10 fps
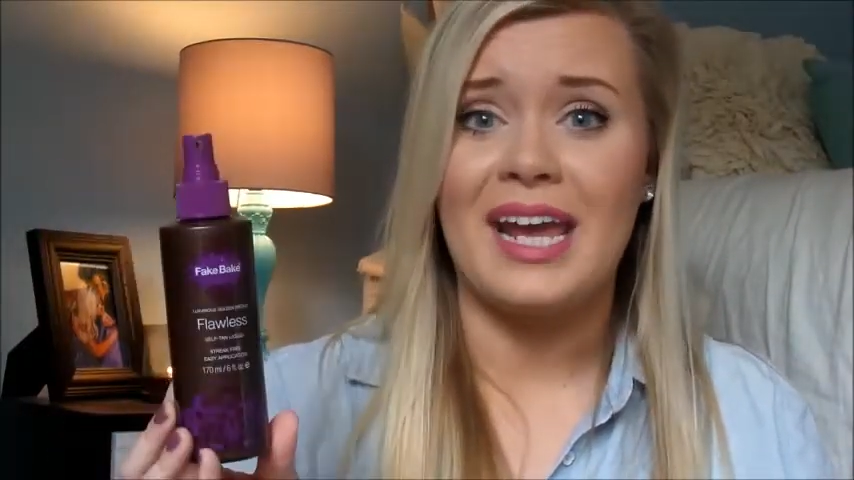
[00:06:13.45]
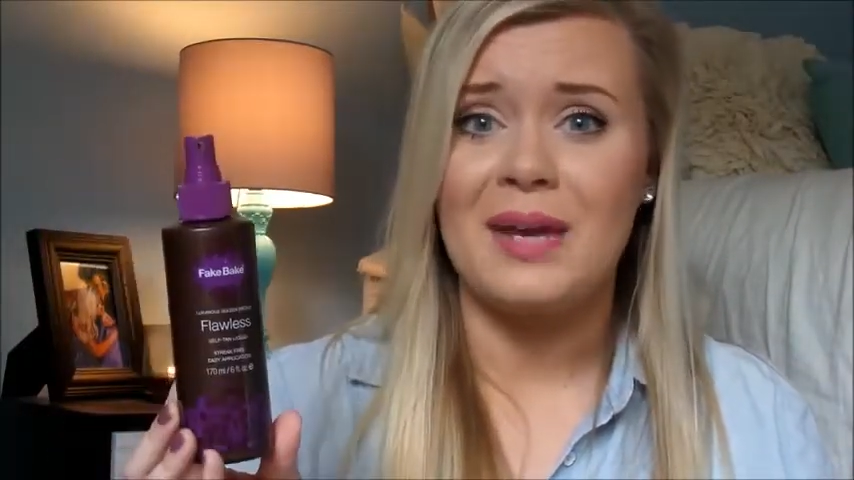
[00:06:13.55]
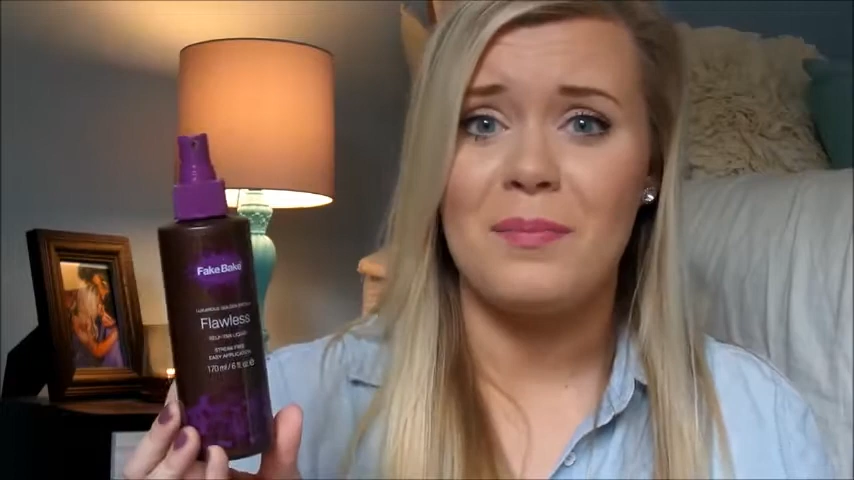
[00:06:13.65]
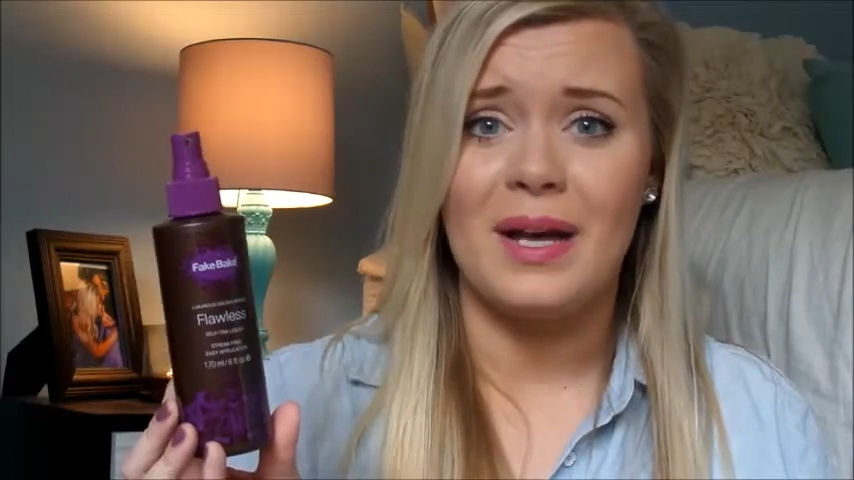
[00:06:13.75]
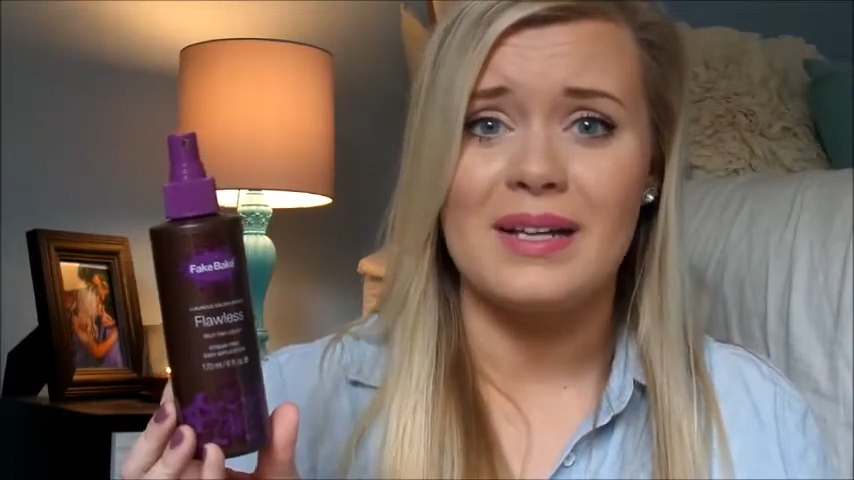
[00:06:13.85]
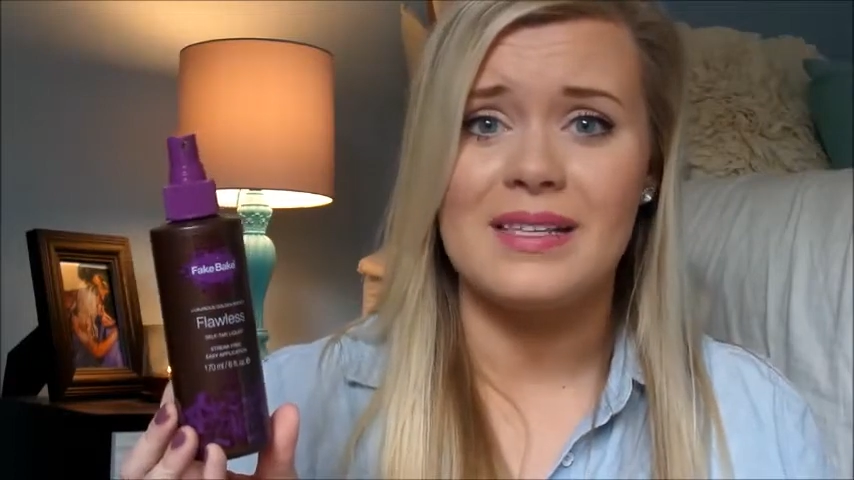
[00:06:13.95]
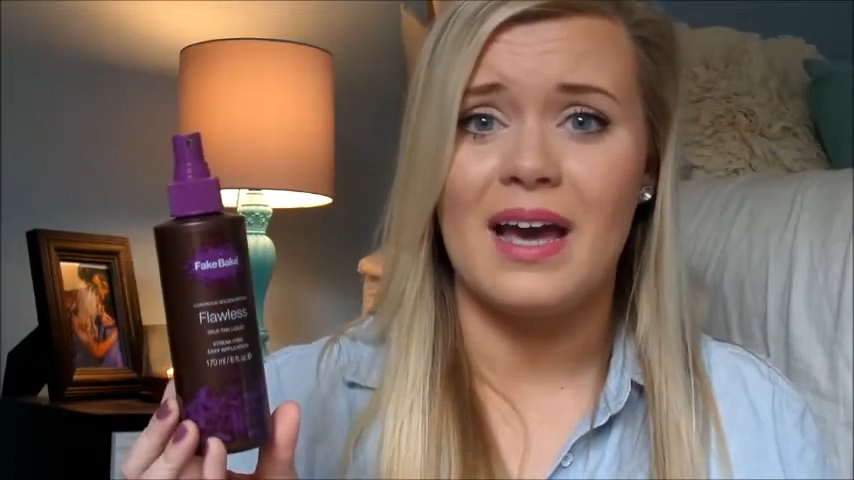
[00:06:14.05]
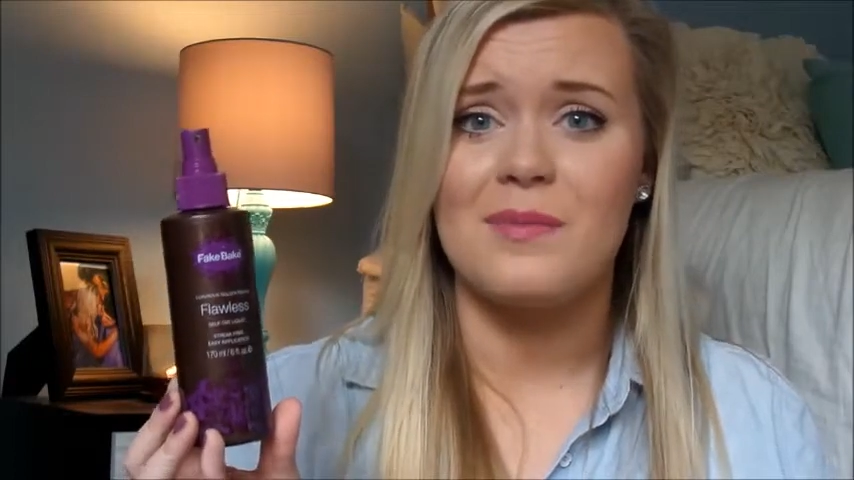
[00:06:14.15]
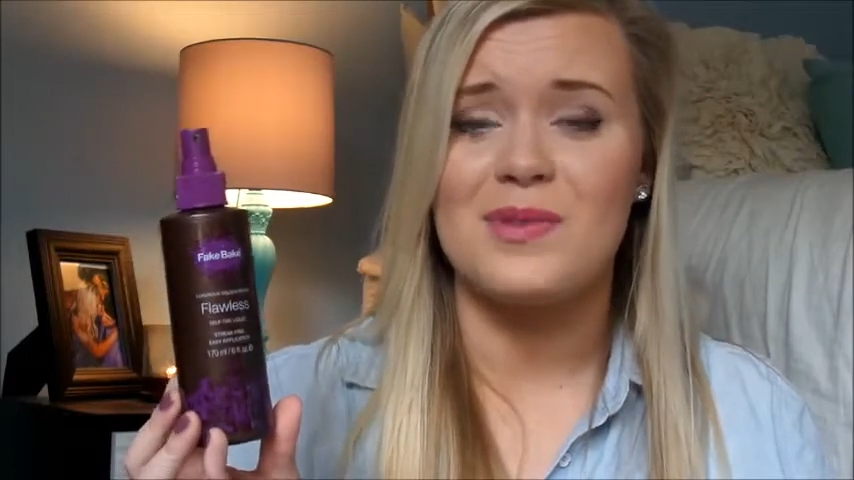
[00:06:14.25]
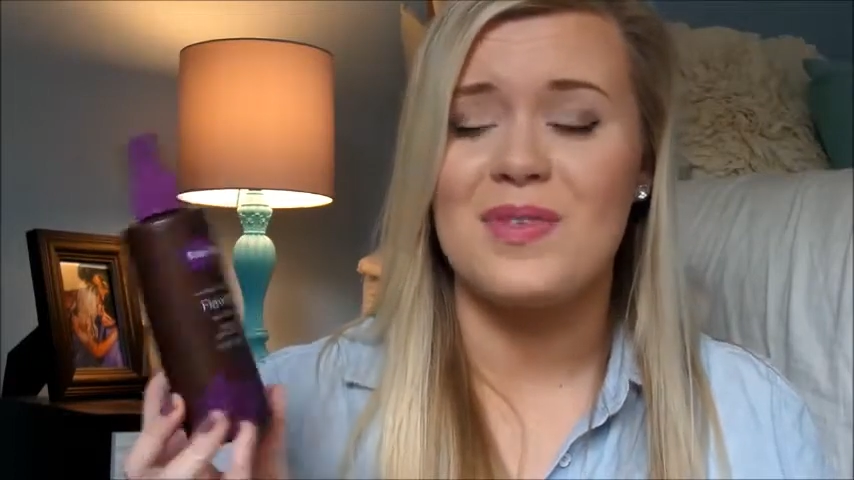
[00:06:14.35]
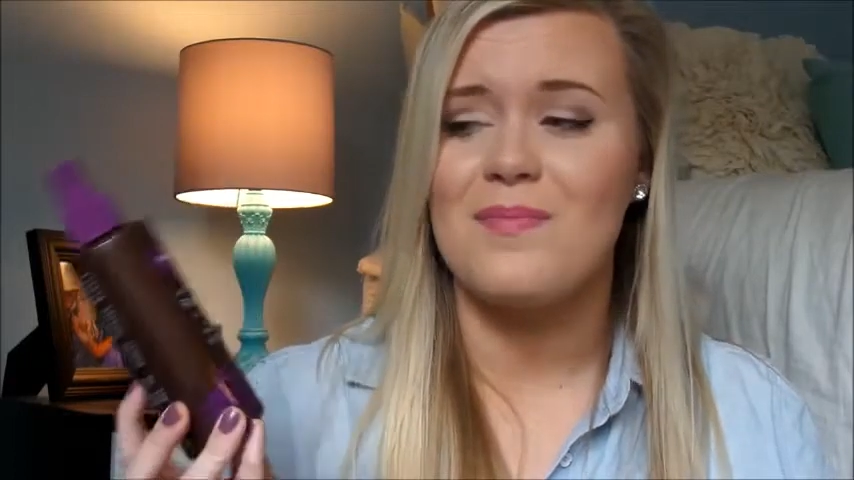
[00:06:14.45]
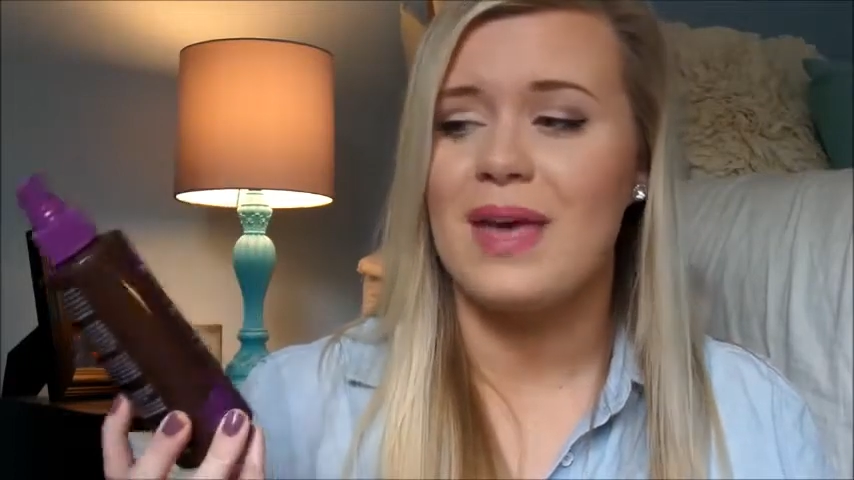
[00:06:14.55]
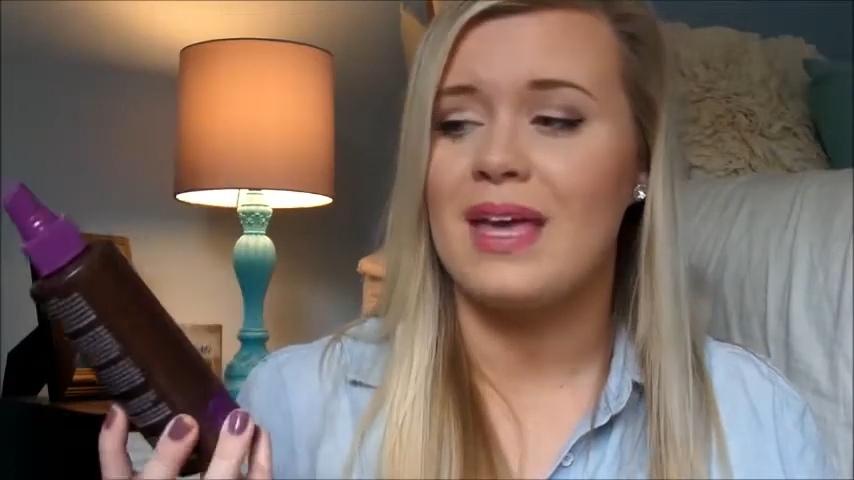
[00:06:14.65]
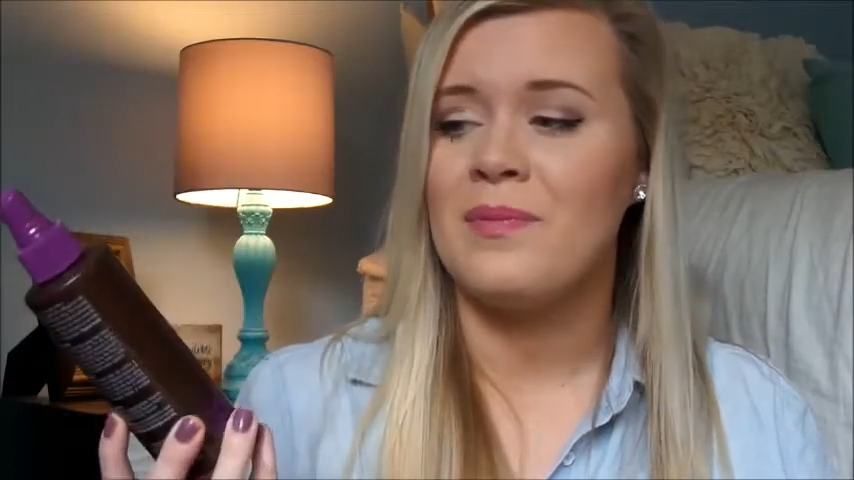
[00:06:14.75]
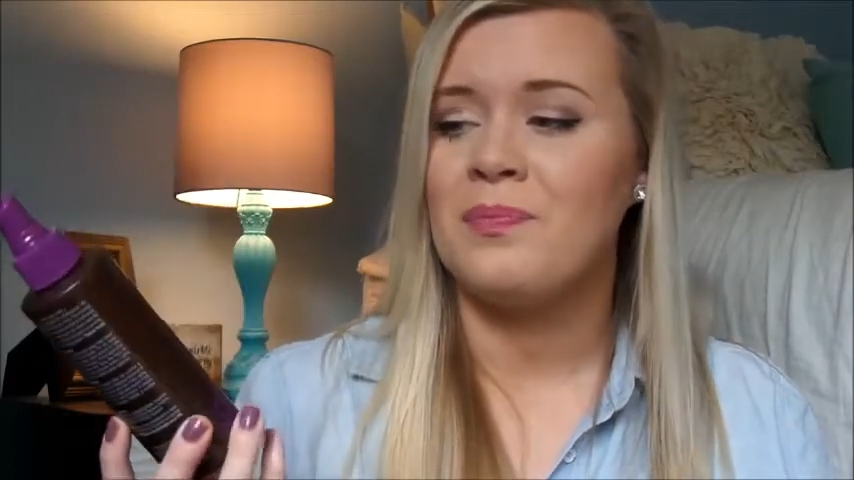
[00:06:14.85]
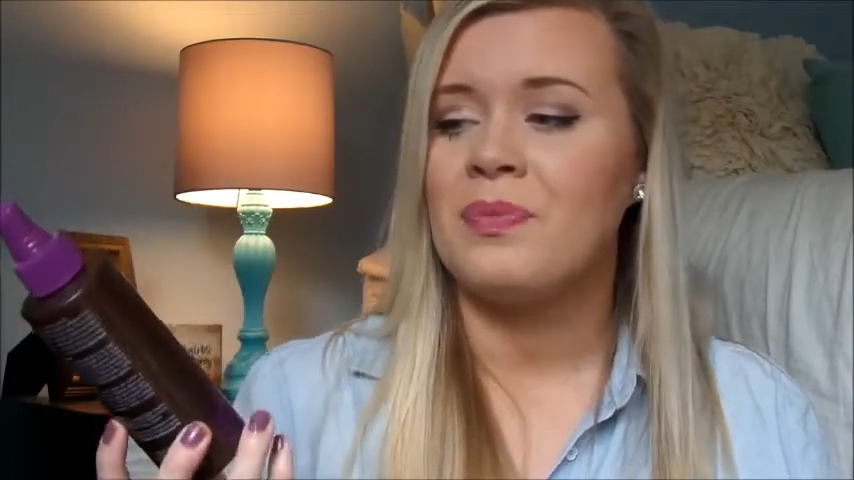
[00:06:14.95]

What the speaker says: $8. It comes with a mitt,